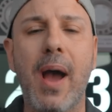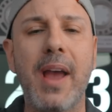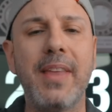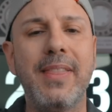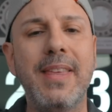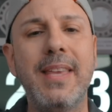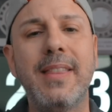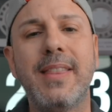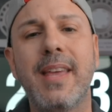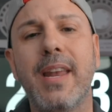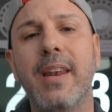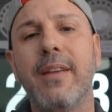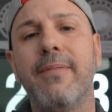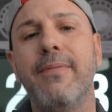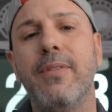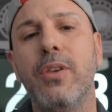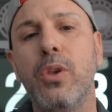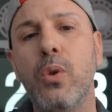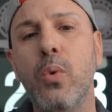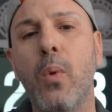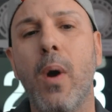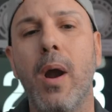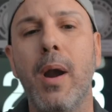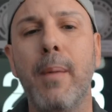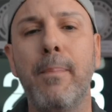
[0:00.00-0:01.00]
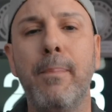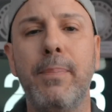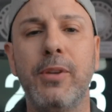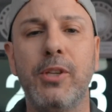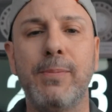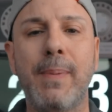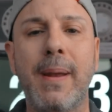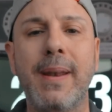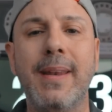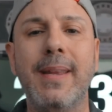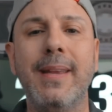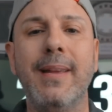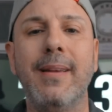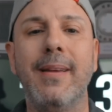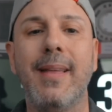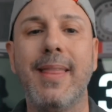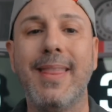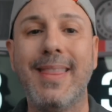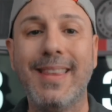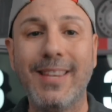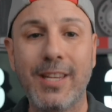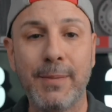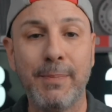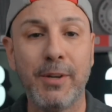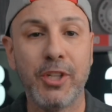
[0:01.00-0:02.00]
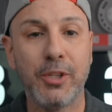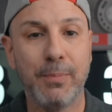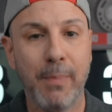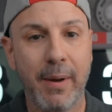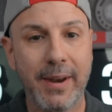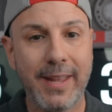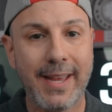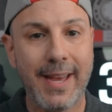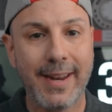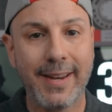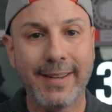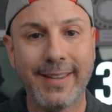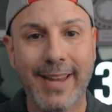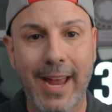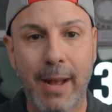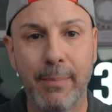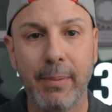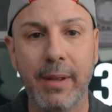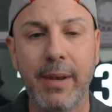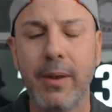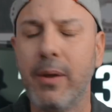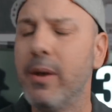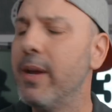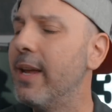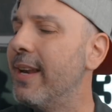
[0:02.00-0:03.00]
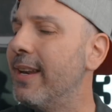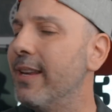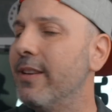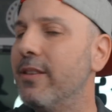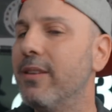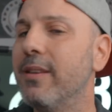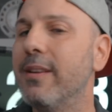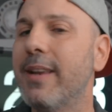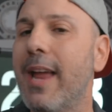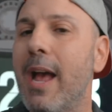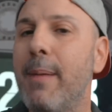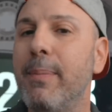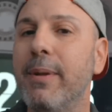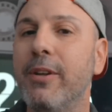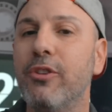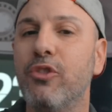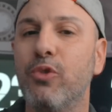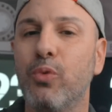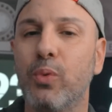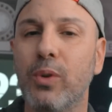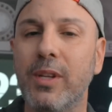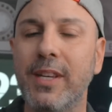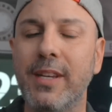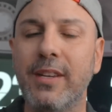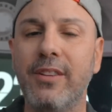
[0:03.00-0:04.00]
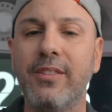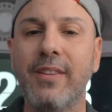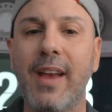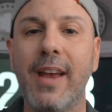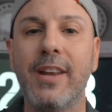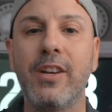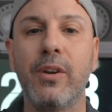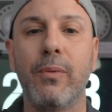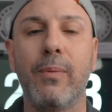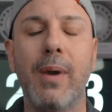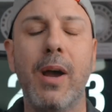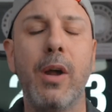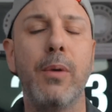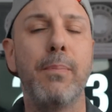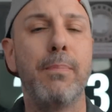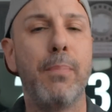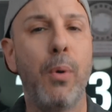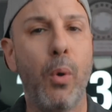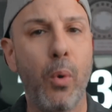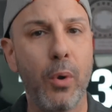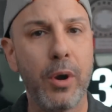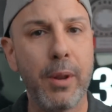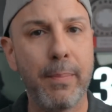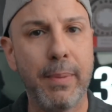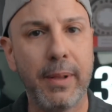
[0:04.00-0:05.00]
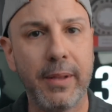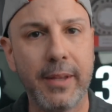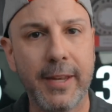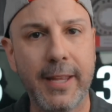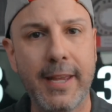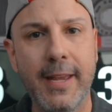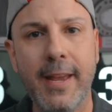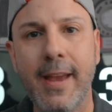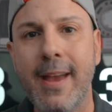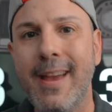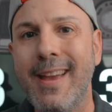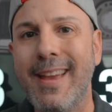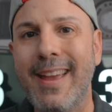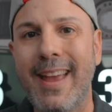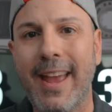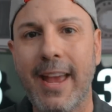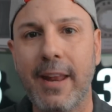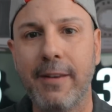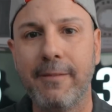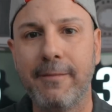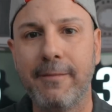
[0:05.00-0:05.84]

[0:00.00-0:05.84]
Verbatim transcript: think that if you are spending this much money on a tablet, and the tablet is really designed around portability and